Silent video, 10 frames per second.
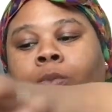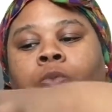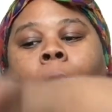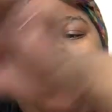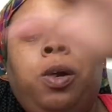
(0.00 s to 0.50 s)

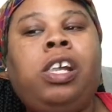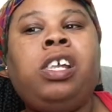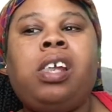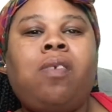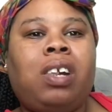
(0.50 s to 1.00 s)
I'm
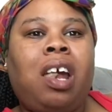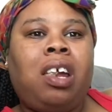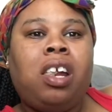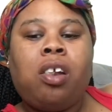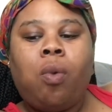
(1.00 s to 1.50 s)
eating every
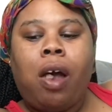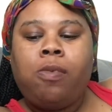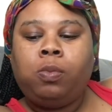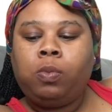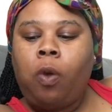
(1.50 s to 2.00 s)
day anyway.
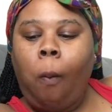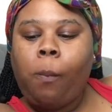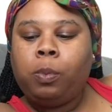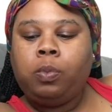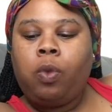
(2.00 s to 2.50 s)

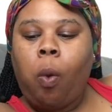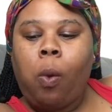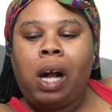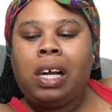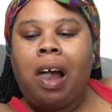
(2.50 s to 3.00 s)

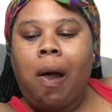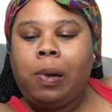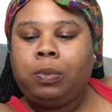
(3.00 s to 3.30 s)
Why not?